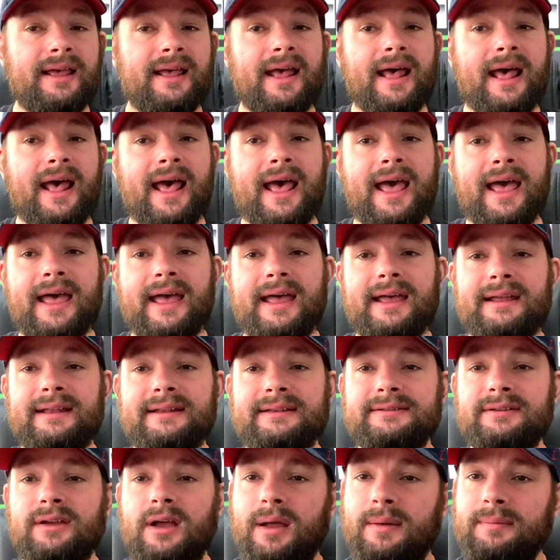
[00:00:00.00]

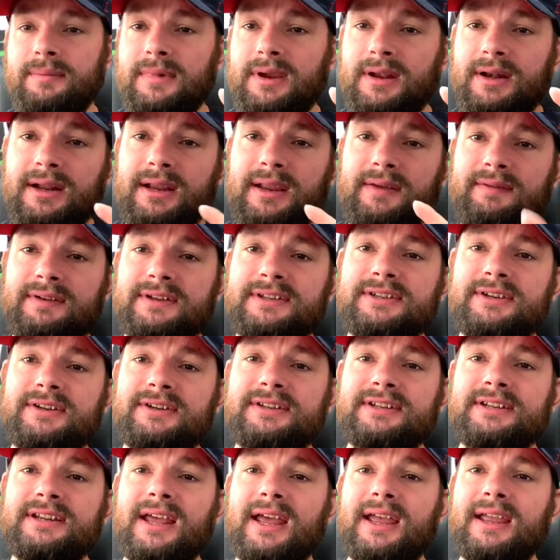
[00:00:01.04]
and I'm going to give it to you
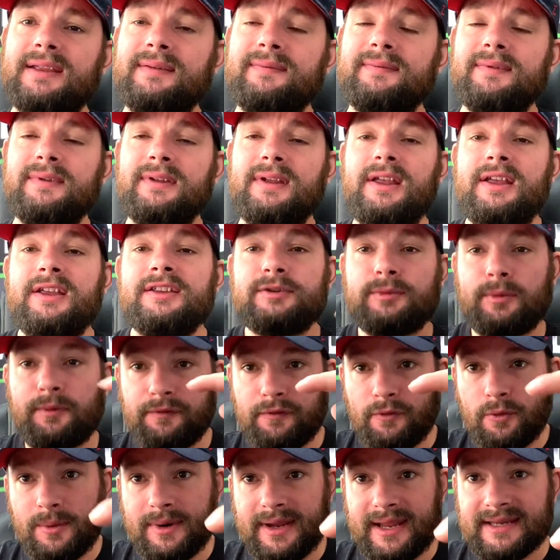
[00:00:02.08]
today. So
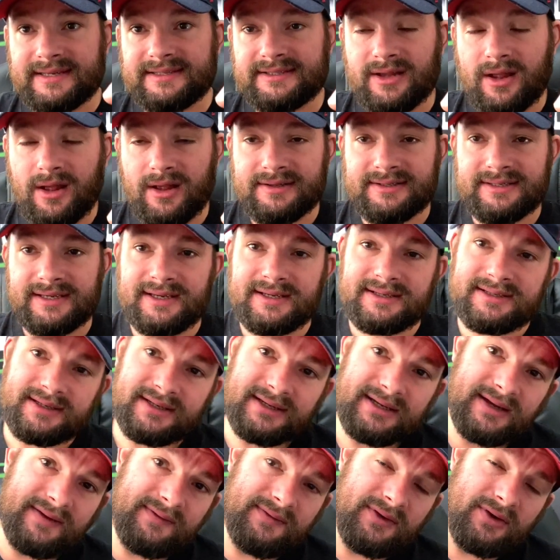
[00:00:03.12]
before we get started,
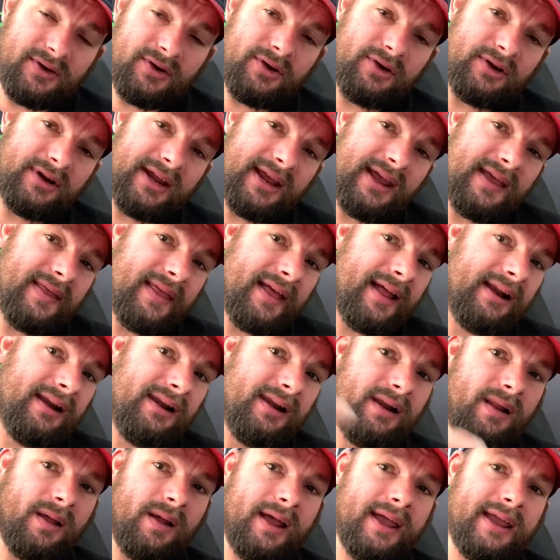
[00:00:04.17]
if you could hit that
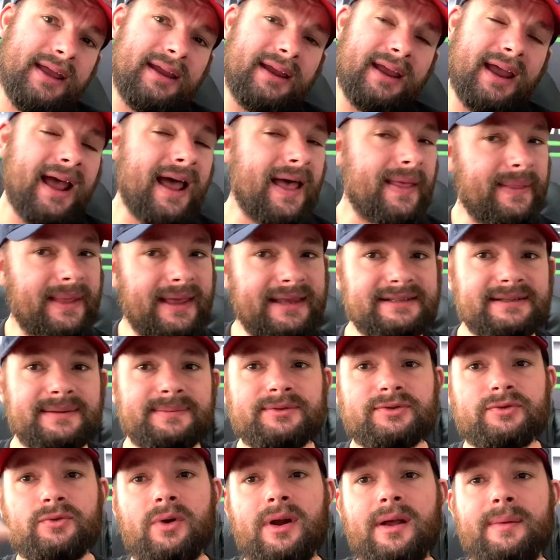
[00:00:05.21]
like and that
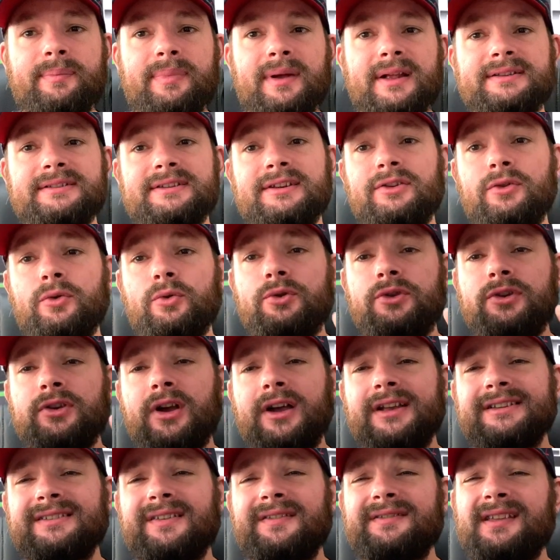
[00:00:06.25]
subscribe button. All you
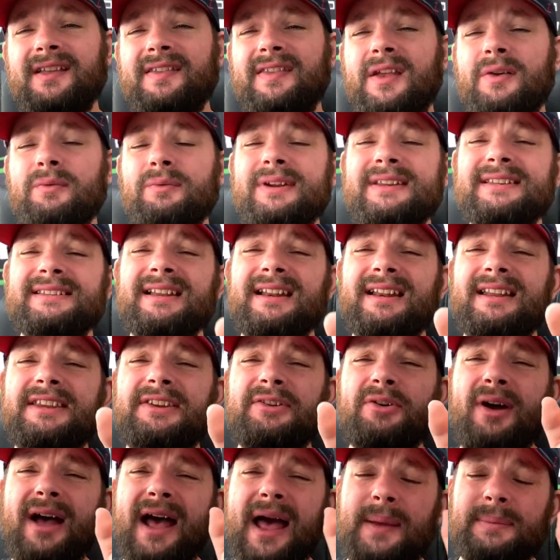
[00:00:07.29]
guys that have done that recently,
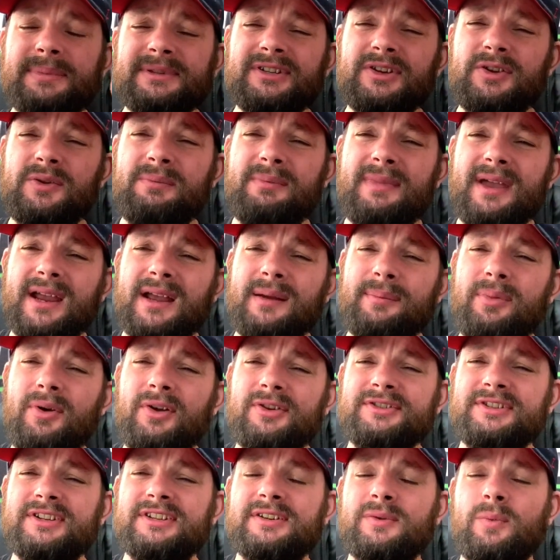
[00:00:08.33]
you're absolute mega
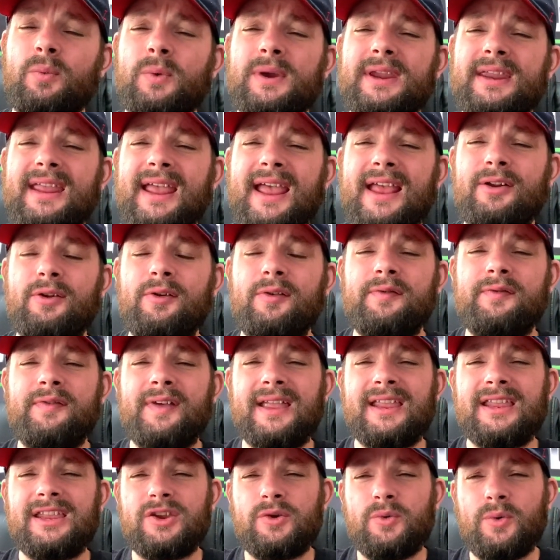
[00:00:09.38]
bosses and we cannot
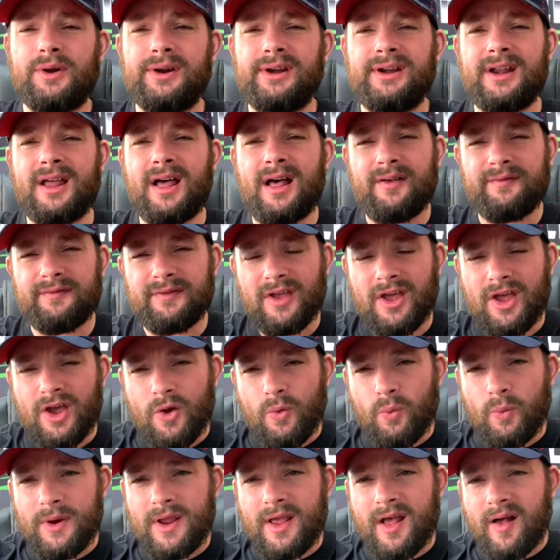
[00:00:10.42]
thank you enough.
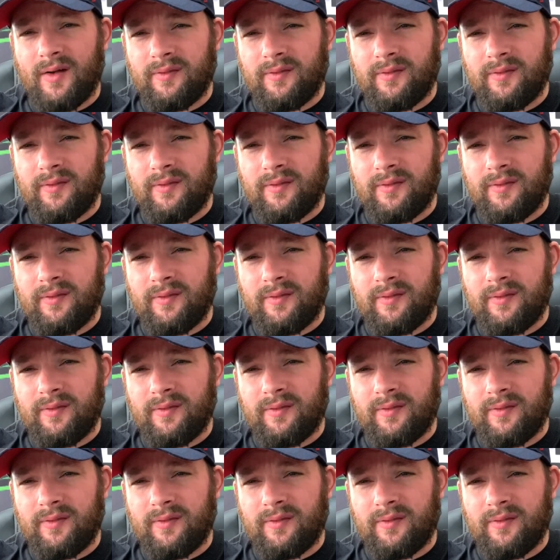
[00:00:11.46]
We are